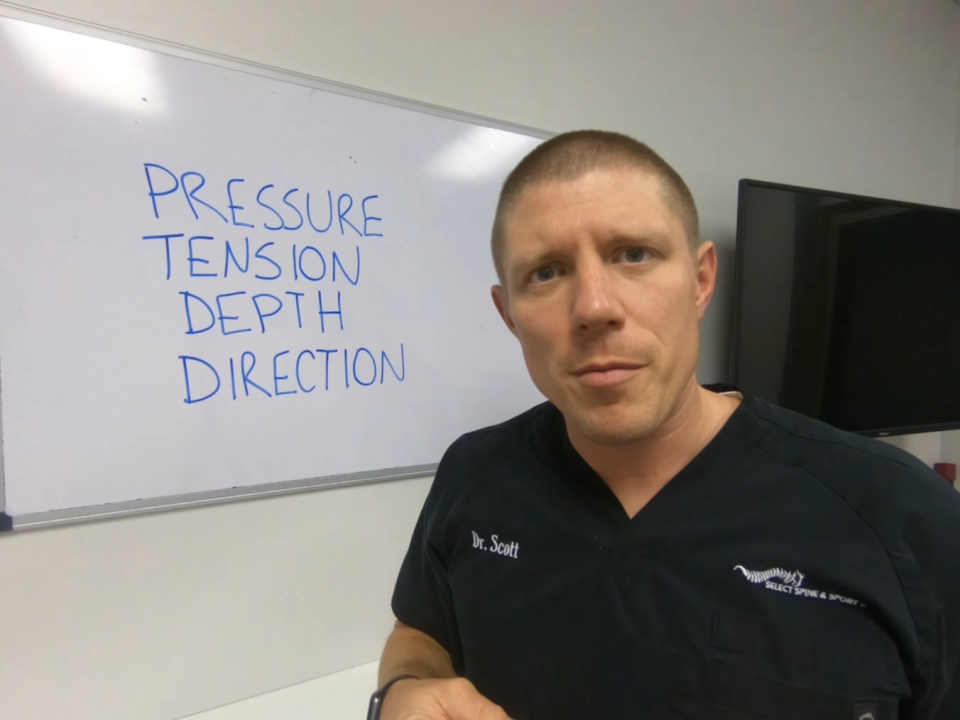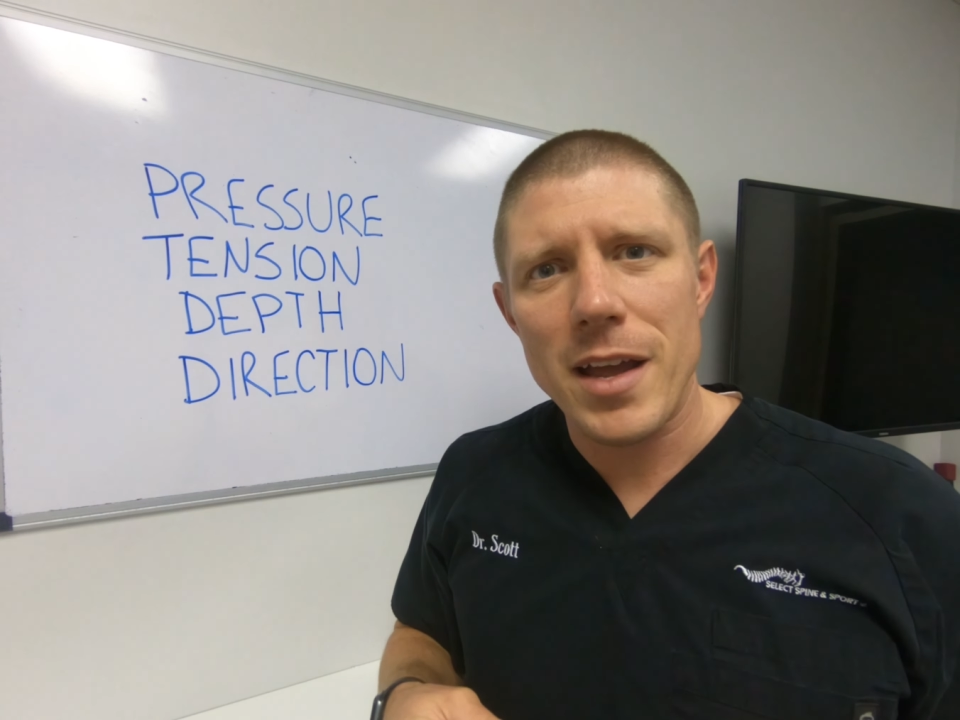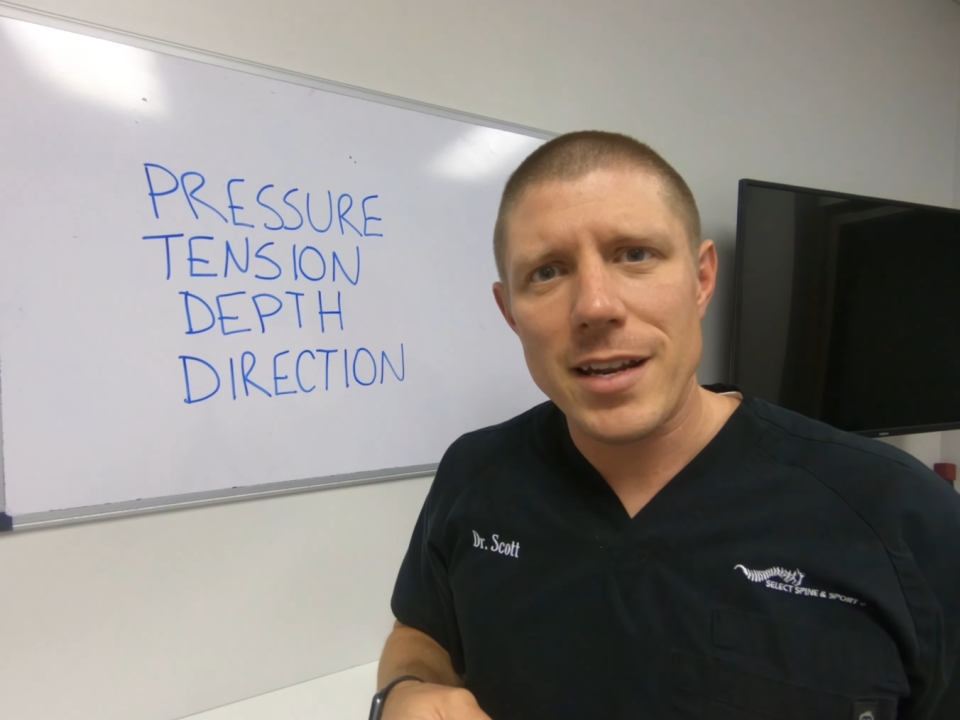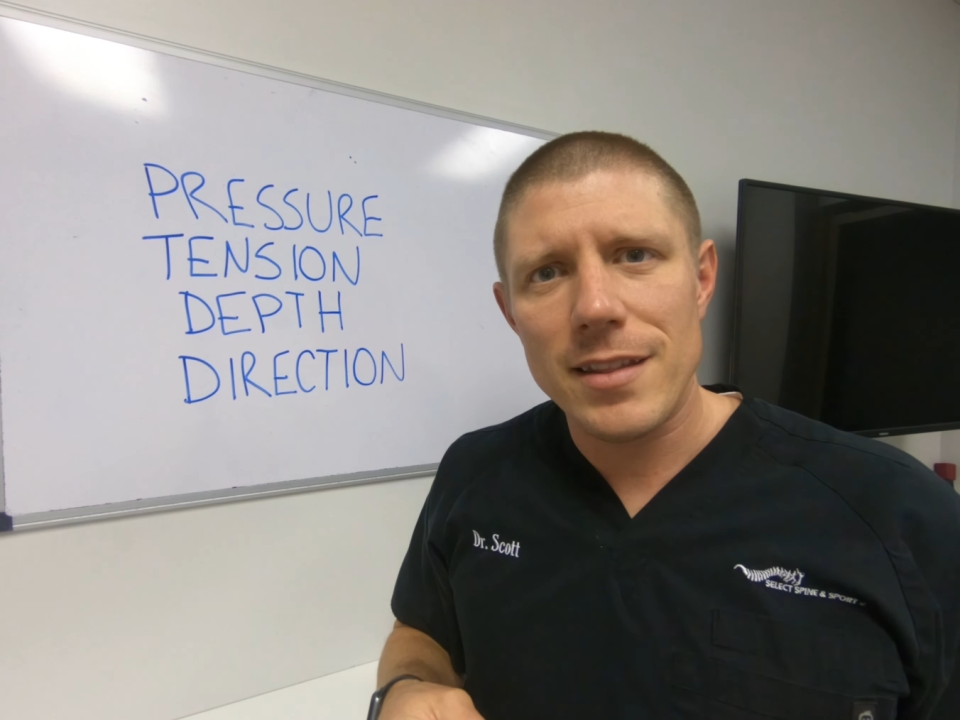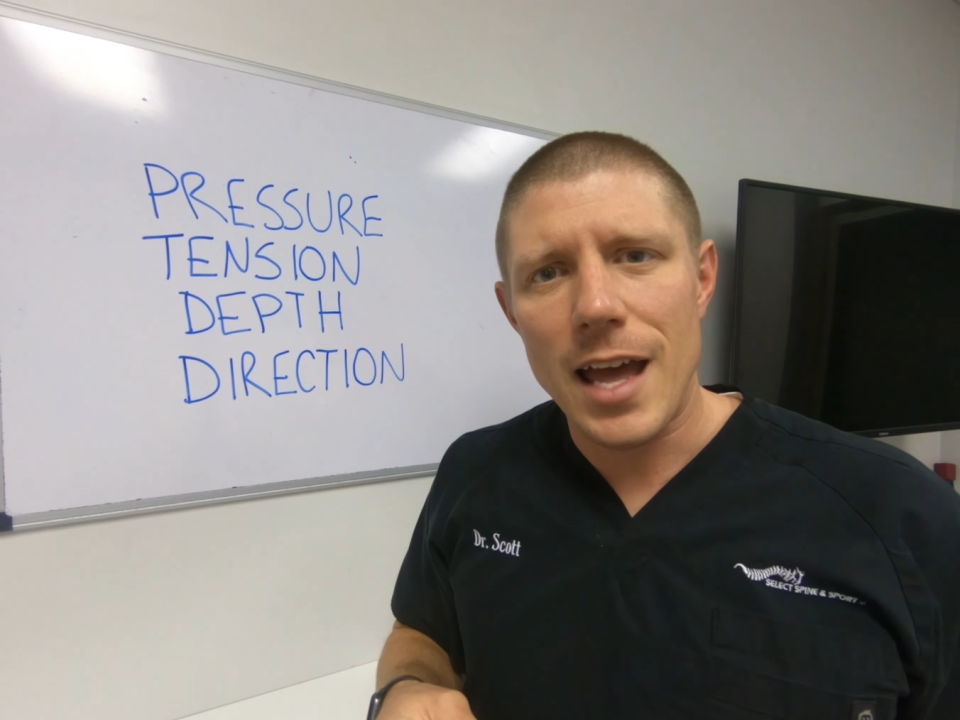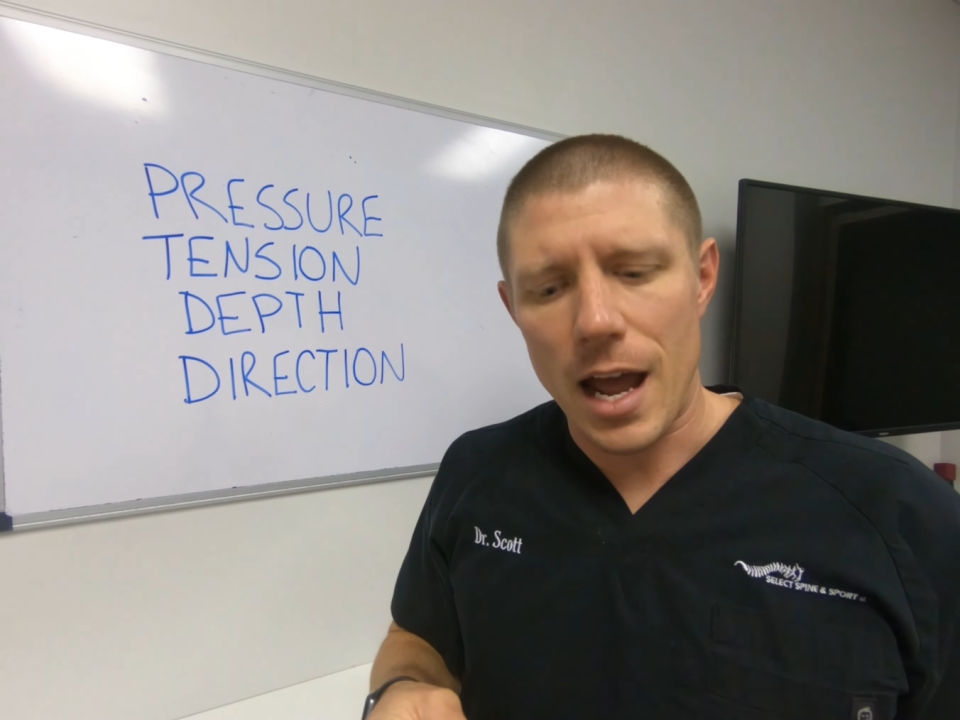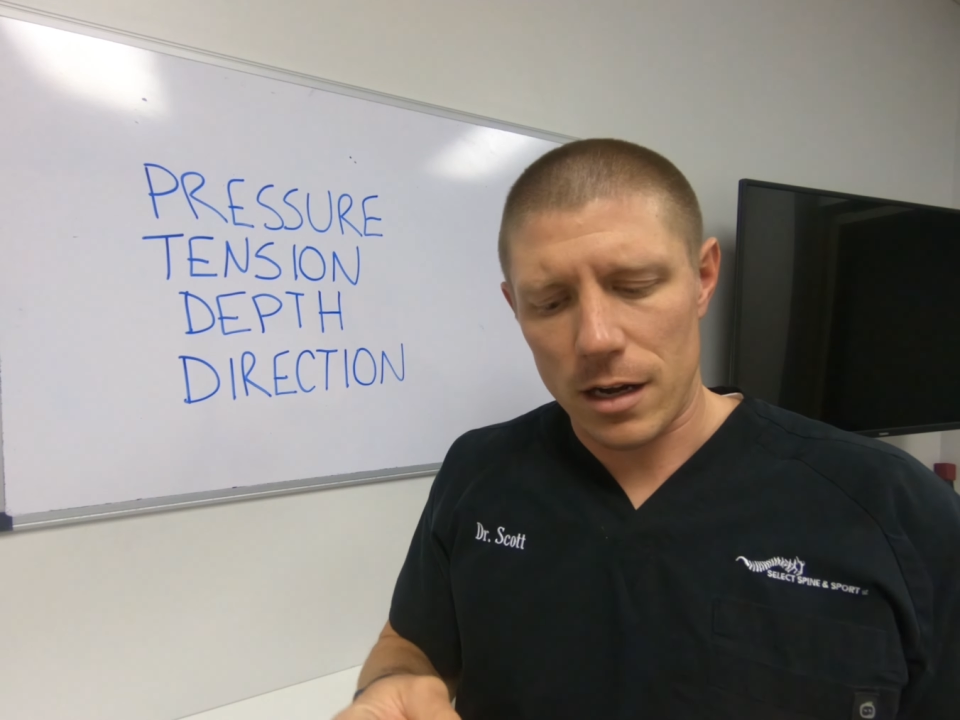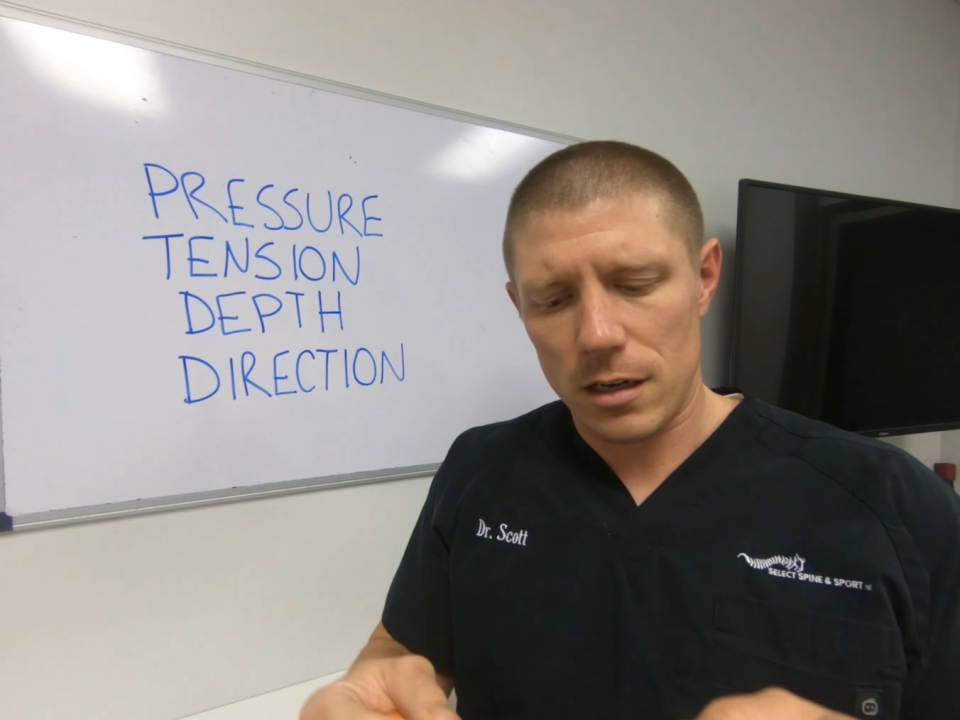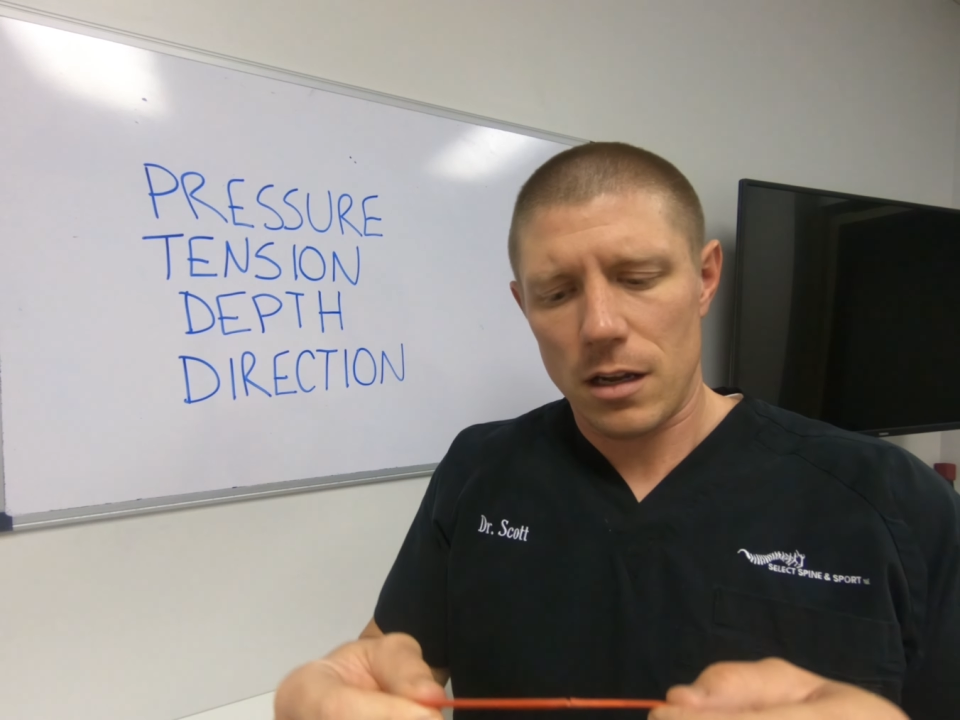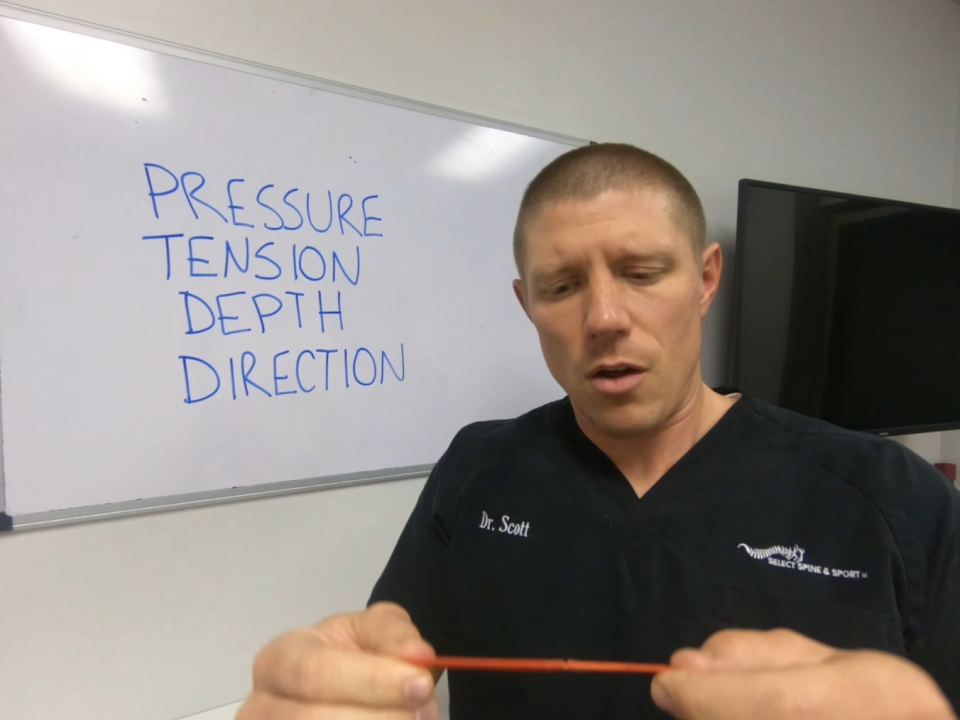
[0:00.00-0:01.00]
band at that,